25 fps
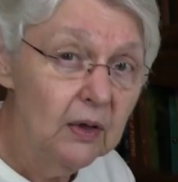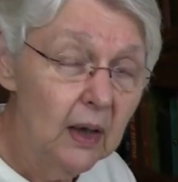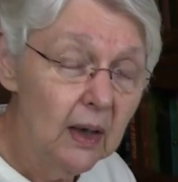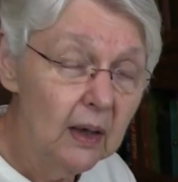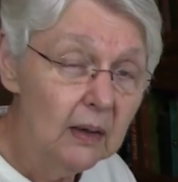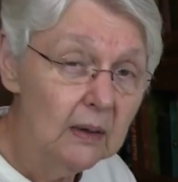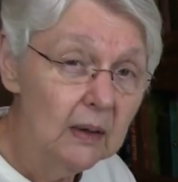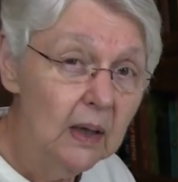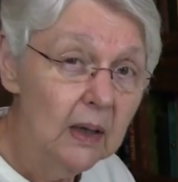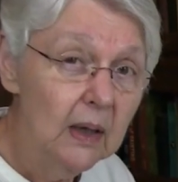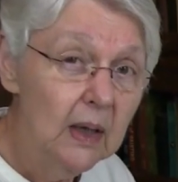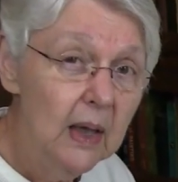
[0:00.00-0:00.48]

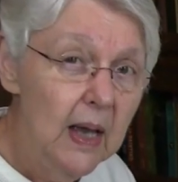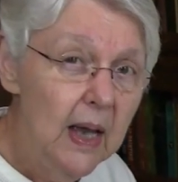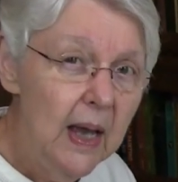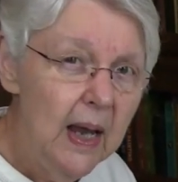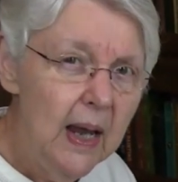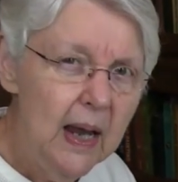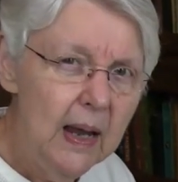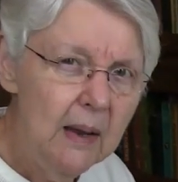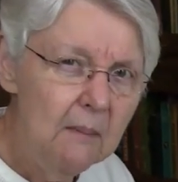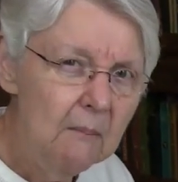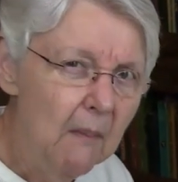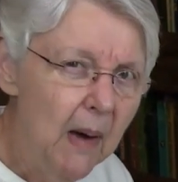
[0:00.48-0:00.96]
yellow,
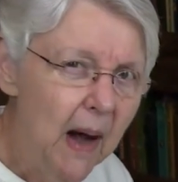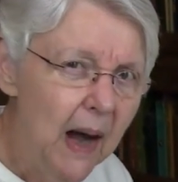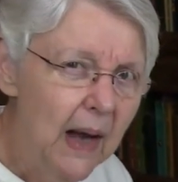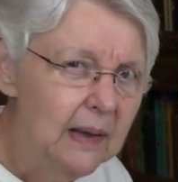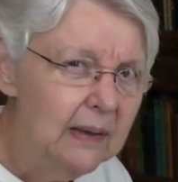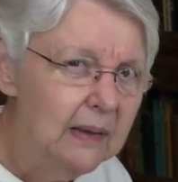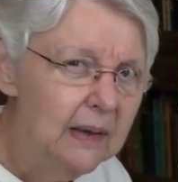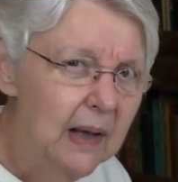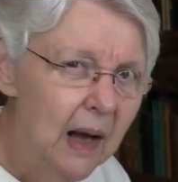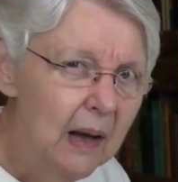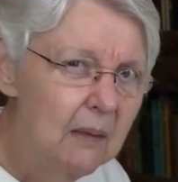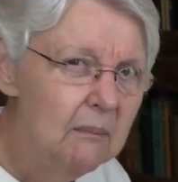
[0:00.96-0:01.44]
it
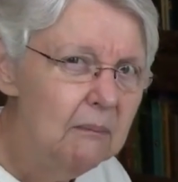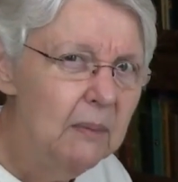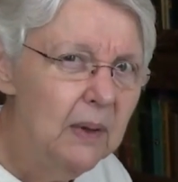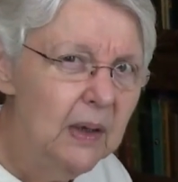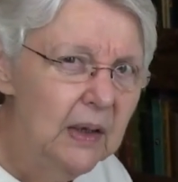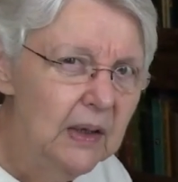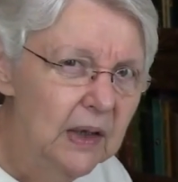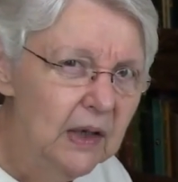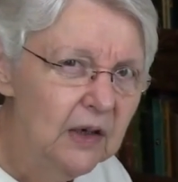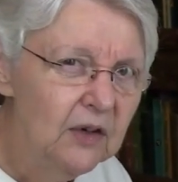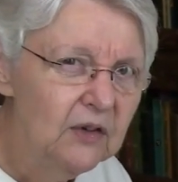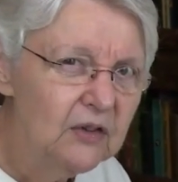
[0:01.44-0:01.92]
might not
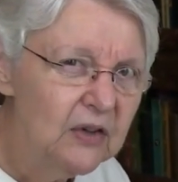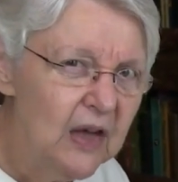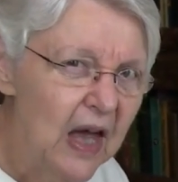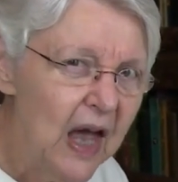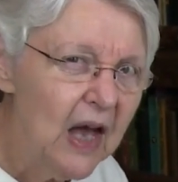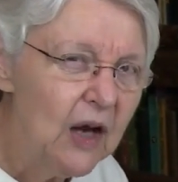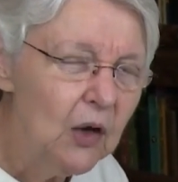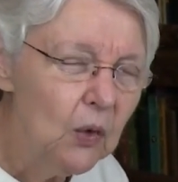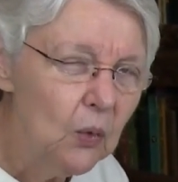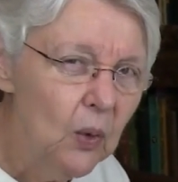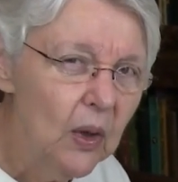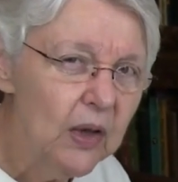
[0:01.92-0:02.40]
be an
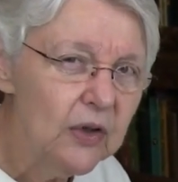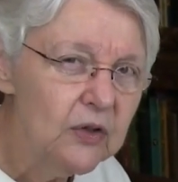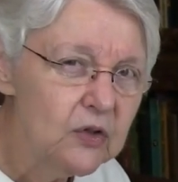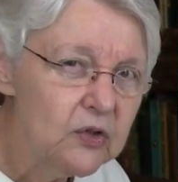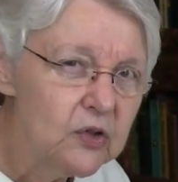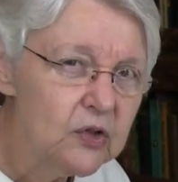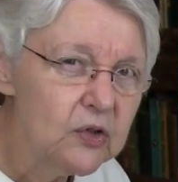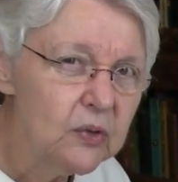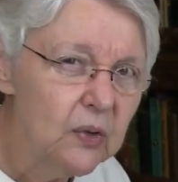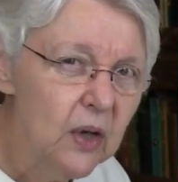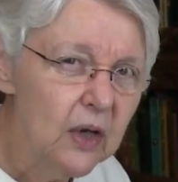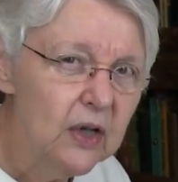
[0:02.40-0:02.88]
exact
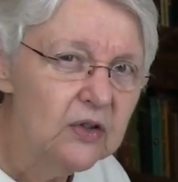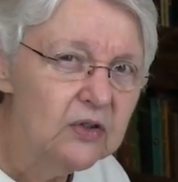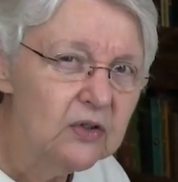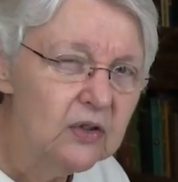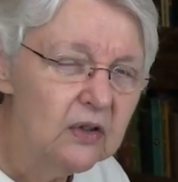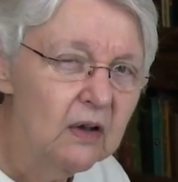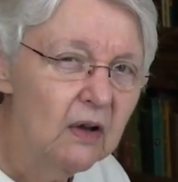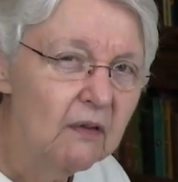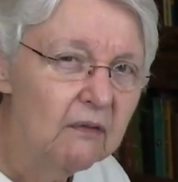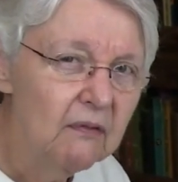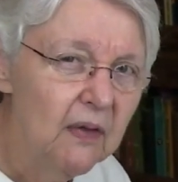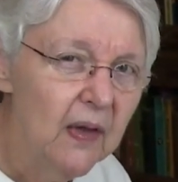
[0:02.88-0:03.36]

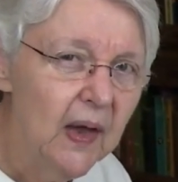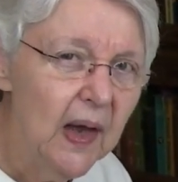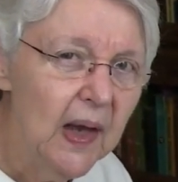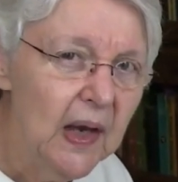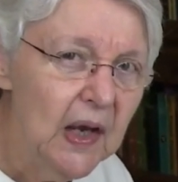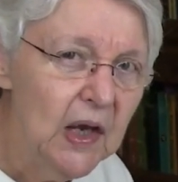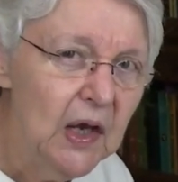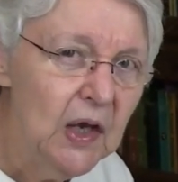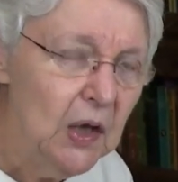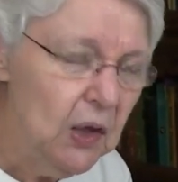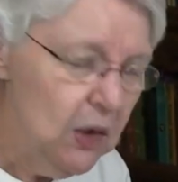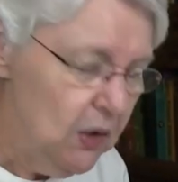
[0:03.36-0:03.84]
registration of
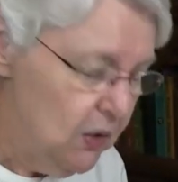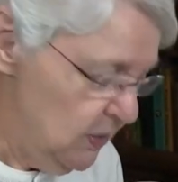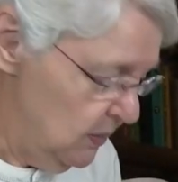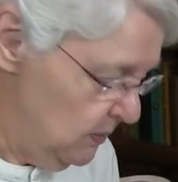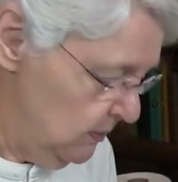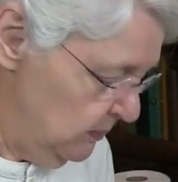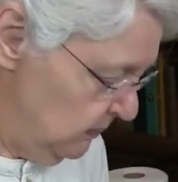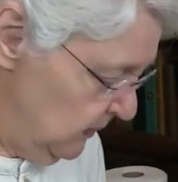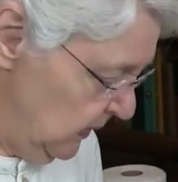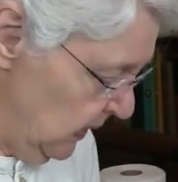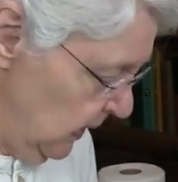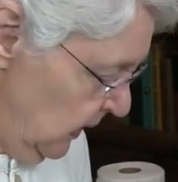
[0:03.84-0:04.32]
that
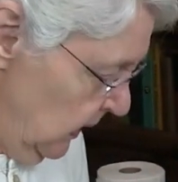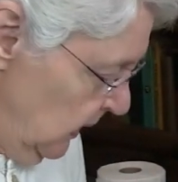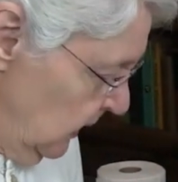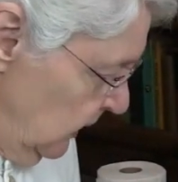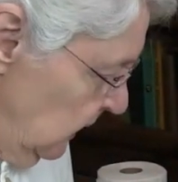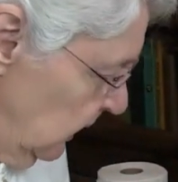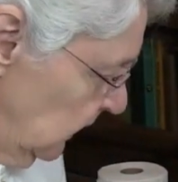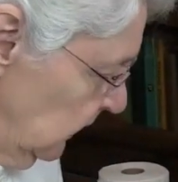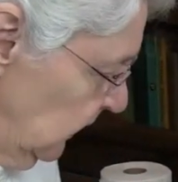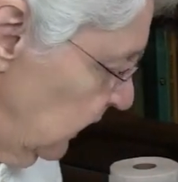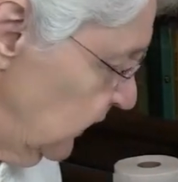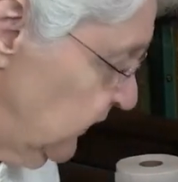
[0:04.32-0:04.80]
hue.
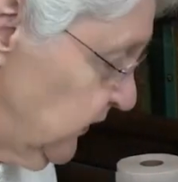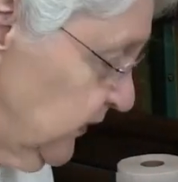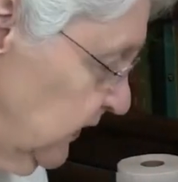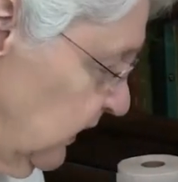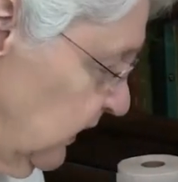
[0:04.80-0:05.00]
Let's